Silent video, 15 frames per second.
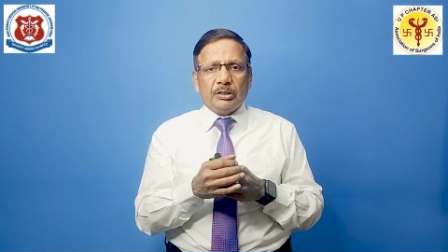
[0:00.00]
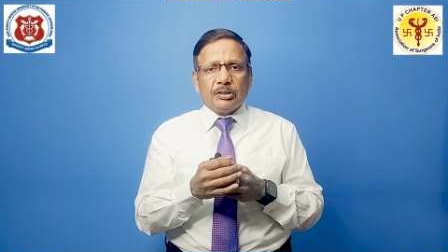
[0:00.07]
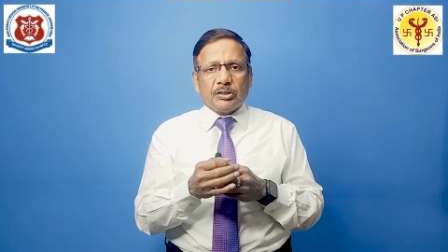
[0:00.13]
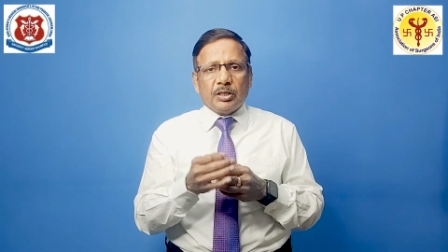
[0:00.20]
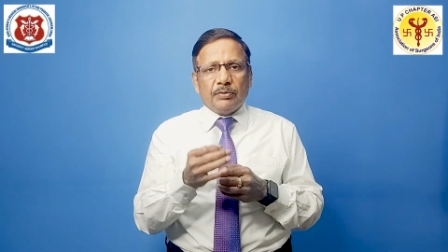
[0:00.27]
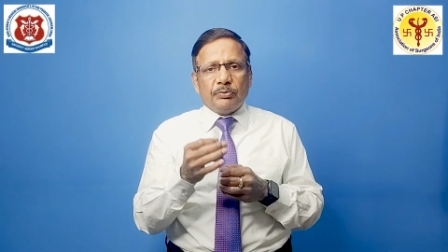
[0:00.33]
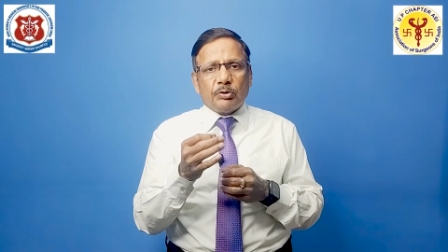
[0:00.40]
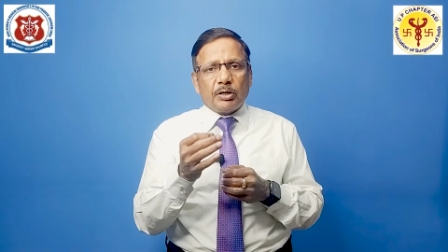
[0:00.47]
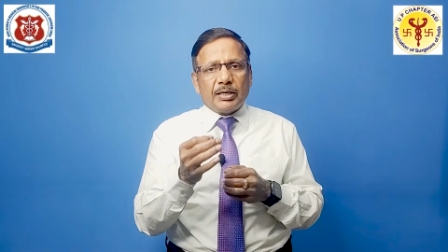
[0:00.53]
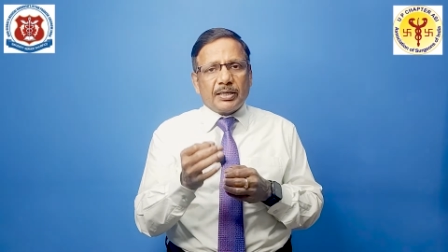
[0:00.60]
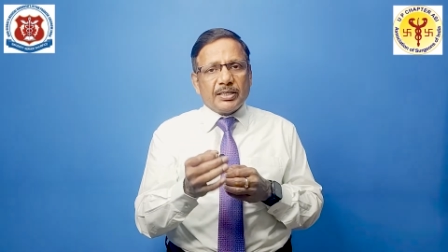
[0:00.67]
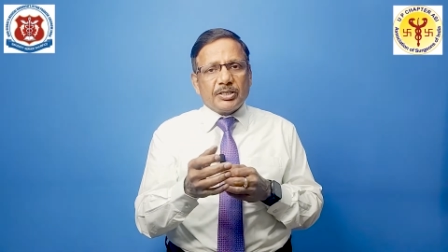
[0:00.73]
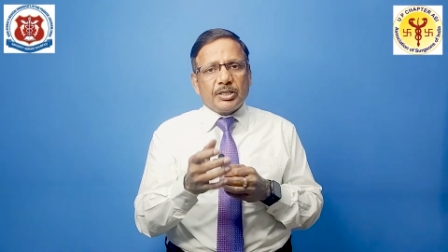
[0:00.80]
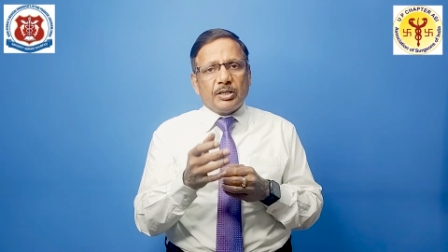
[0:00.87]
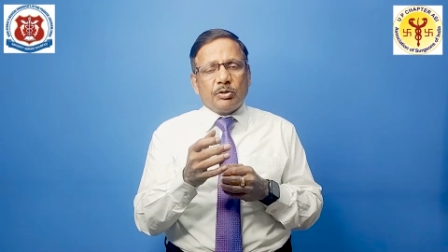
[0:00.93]
Give your
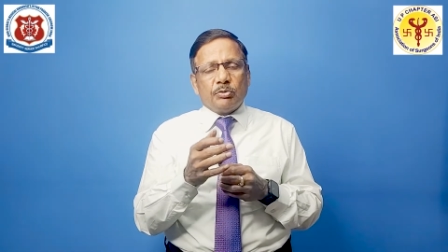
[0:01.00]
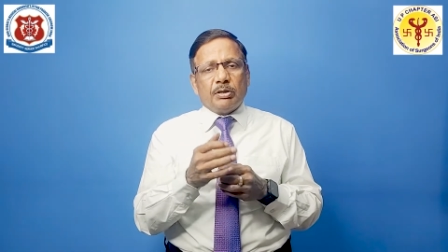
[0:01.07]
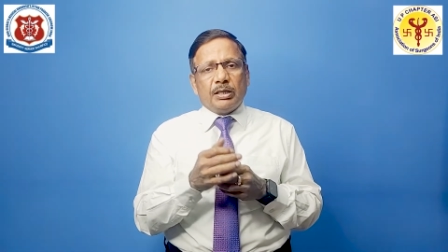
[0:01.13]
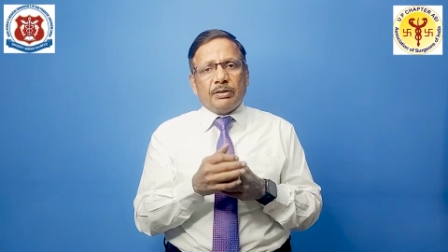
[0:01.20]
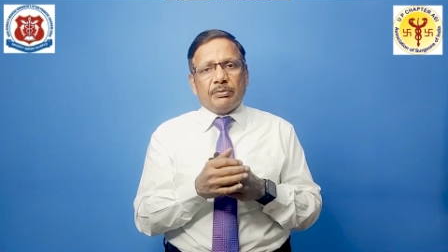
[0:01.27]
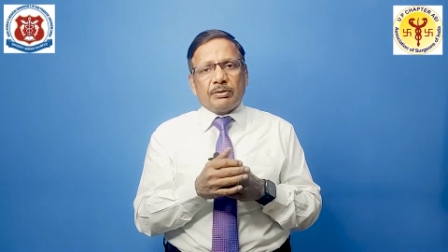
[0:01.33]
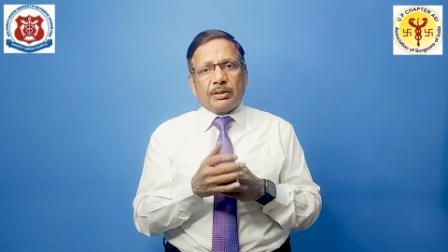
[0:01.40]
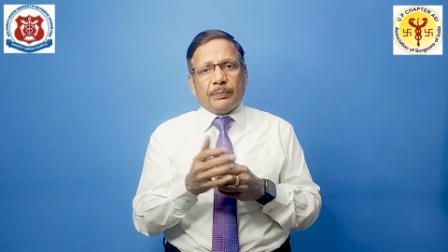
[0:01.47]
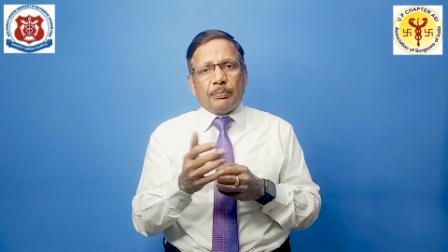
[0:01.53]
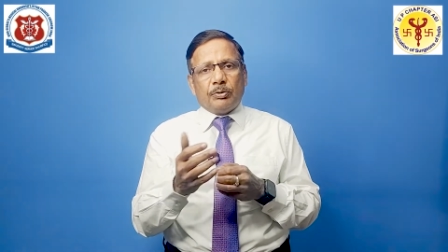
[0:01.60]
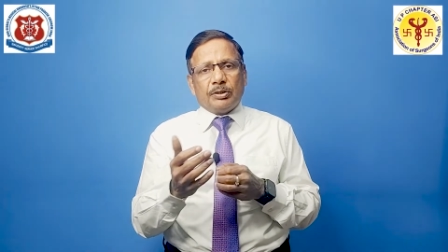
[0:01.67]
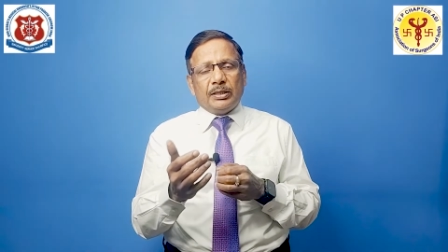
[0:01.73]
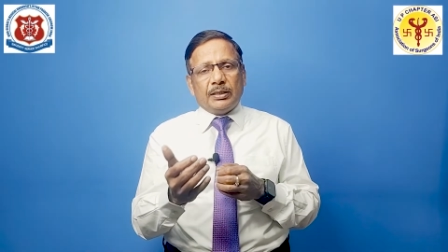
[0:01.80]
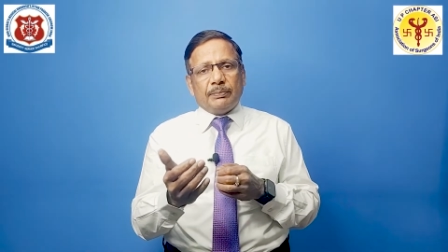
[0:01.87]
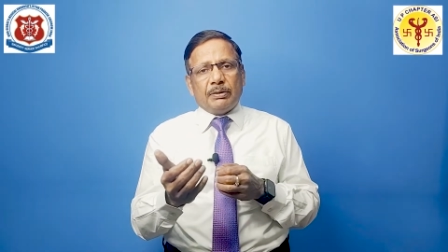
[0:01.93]
attention to anyone.
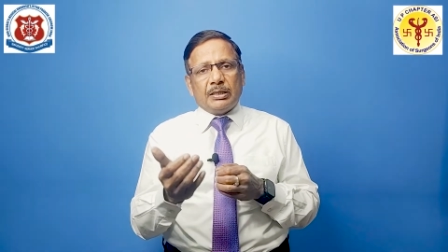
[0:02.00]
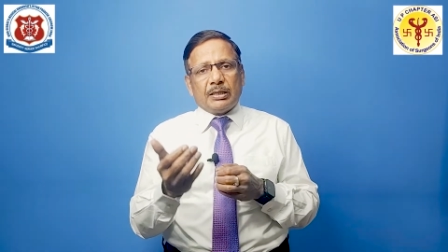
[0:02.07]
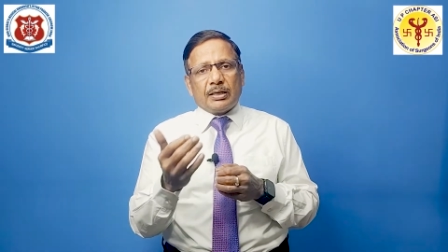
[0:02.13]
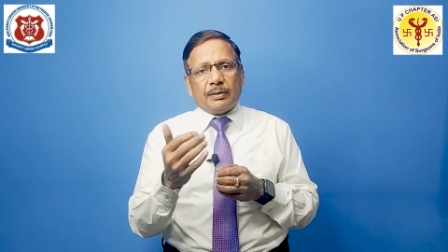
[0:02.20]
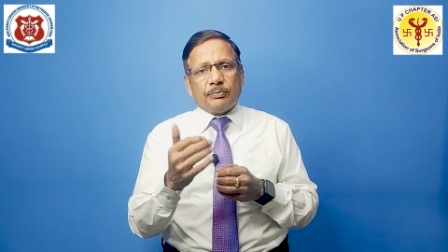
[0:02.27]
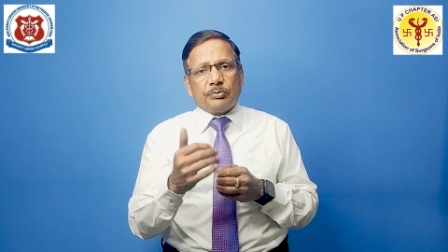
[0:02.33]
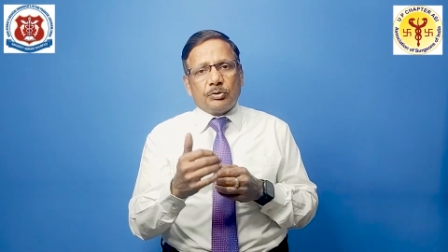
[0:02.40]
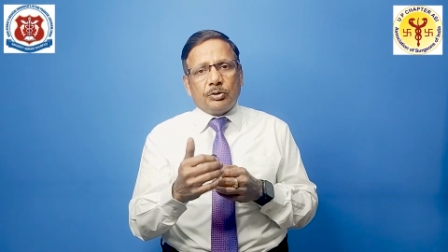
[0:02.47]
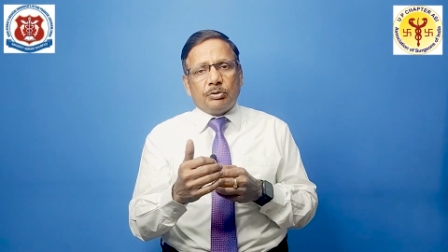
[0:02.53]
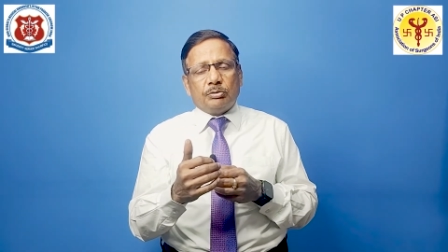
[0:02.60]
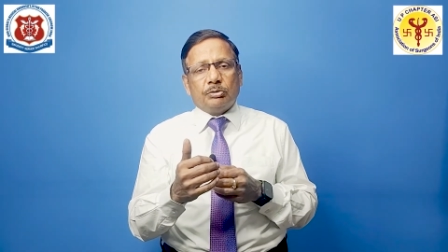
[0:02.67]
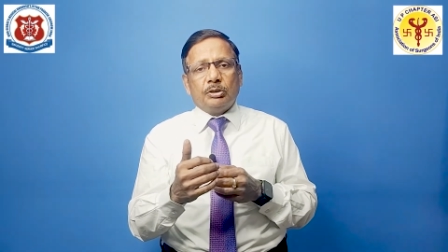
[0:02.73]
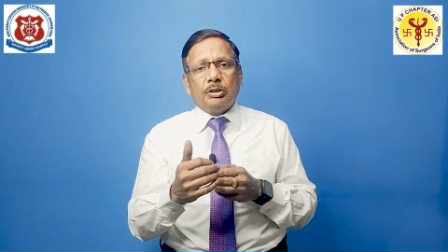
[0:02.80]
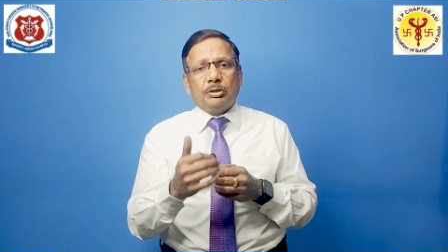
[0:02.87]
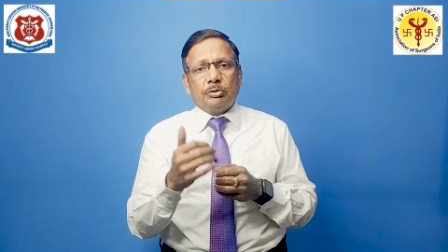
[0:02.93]
Suppose anybody comes to
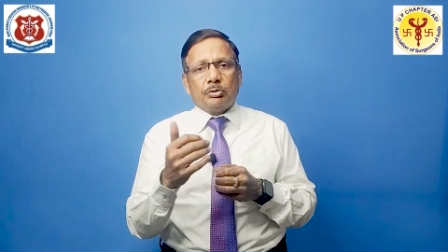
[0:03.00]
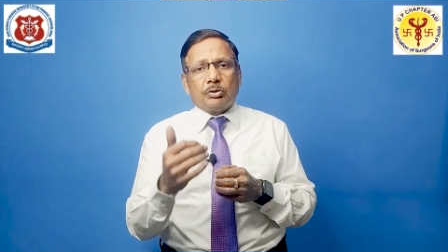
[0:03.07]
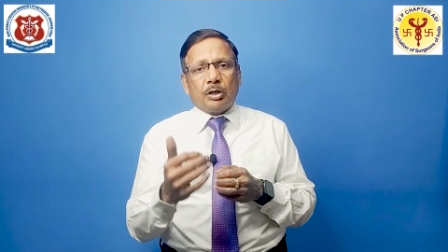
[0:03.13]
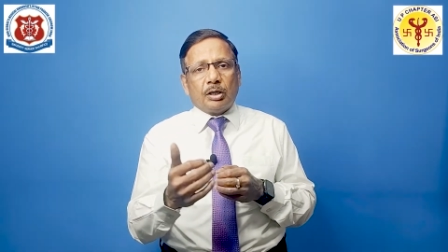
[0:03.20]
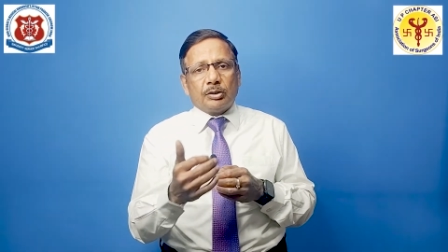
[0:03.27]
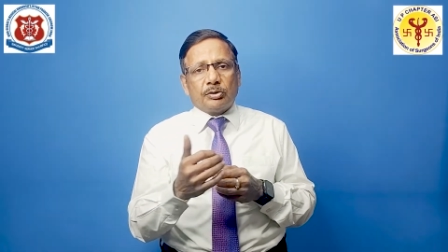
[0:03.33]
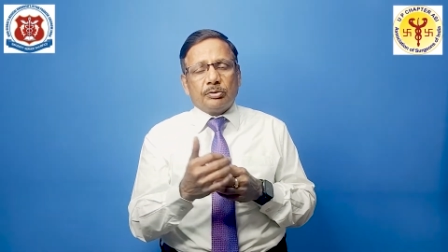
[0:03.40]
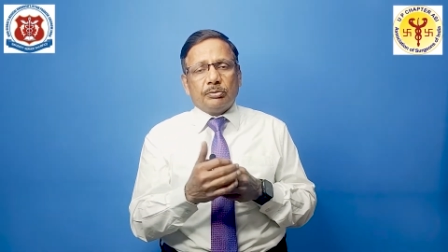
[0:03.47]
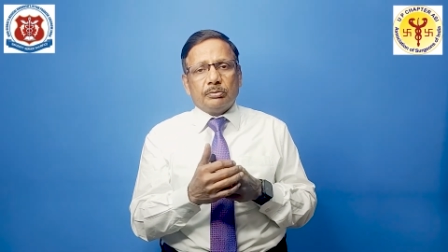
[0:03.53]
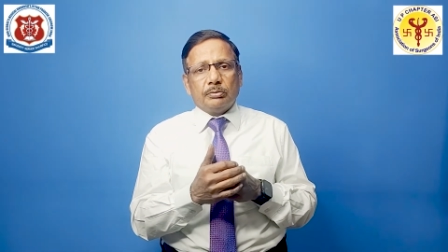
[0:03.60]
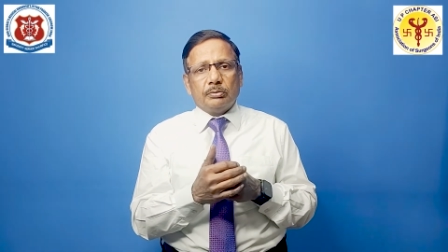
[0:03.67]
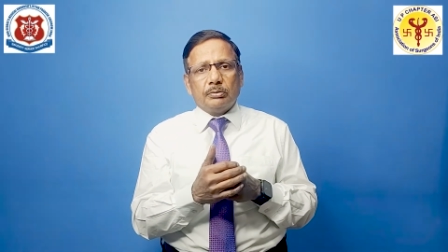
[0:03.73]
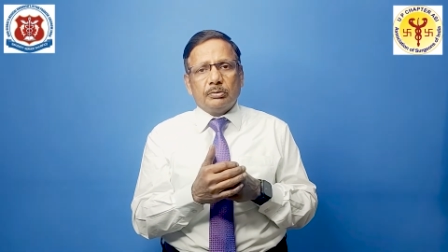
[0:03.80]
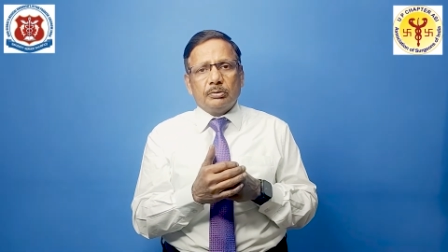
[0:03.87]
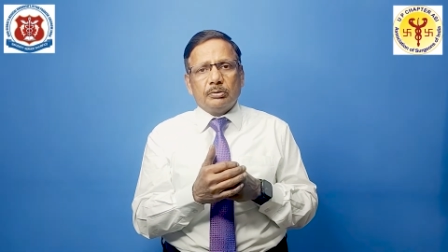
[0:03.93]
you to talk
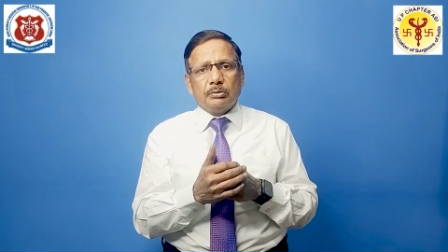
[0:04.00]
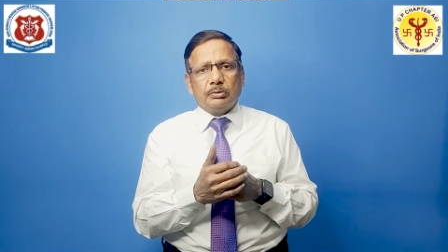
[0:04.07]
to.